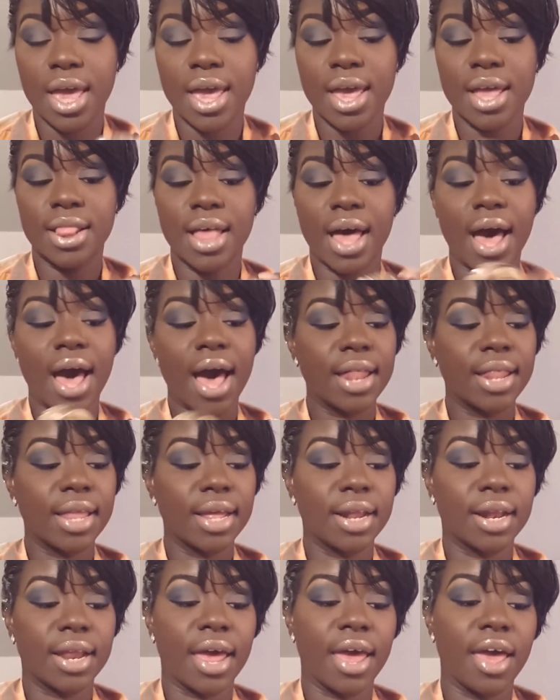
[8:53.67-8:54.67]
And the
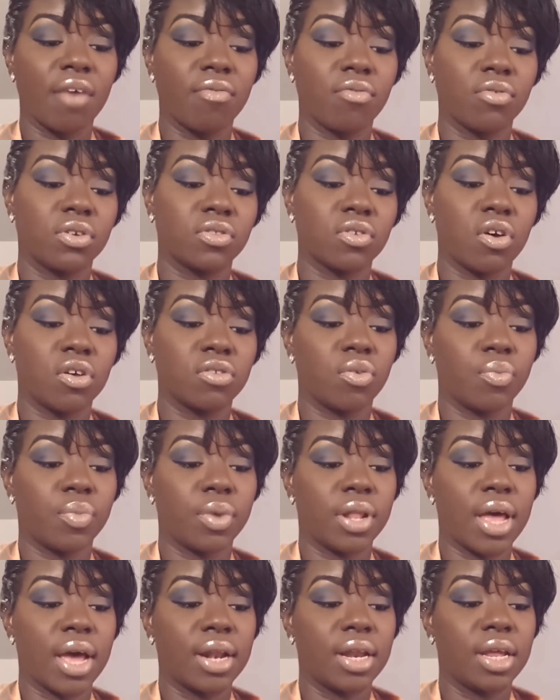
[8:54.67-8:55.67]
highlight that I have on is also
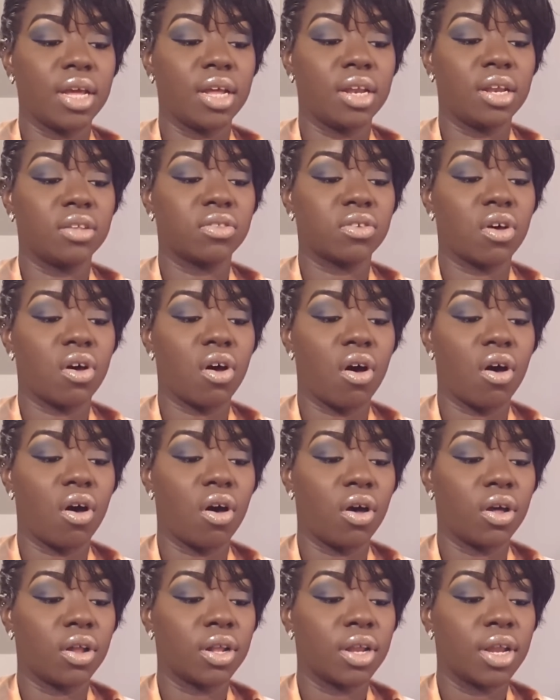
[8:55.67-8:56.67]
Milani and it's
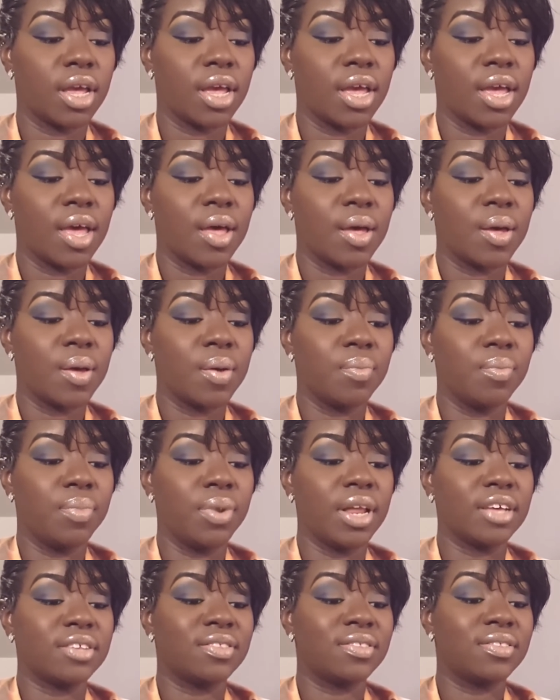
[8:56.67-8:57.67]
called
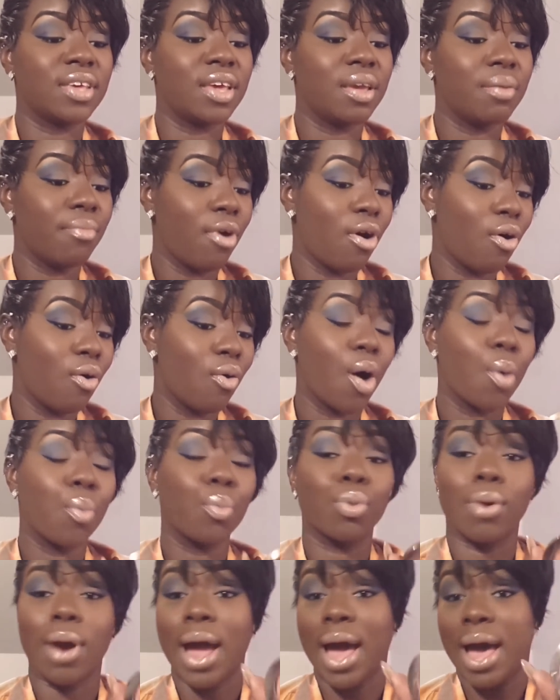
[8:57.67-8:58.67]
Bellissimo
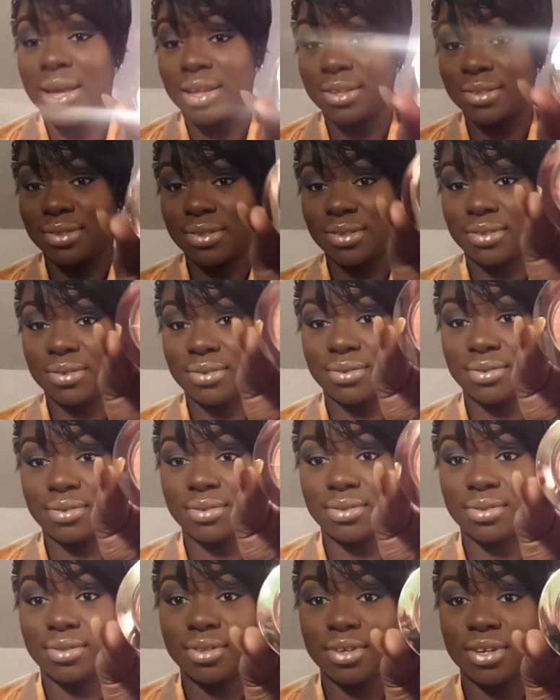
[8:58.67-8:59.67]
Bronze.
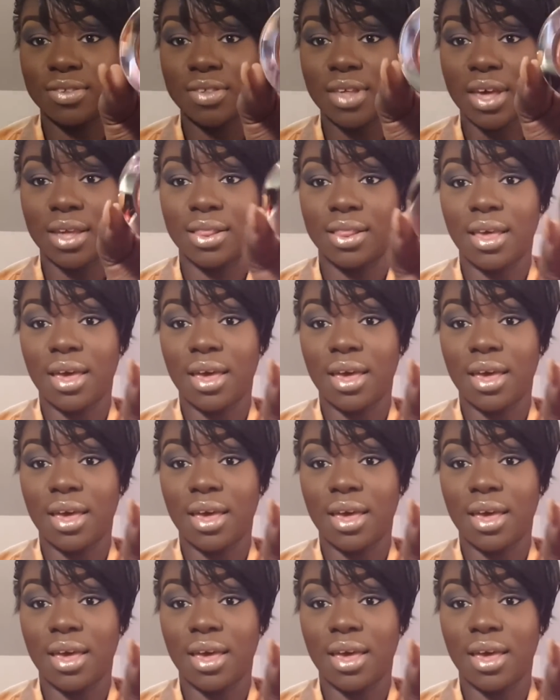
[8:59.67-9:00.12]
Looks like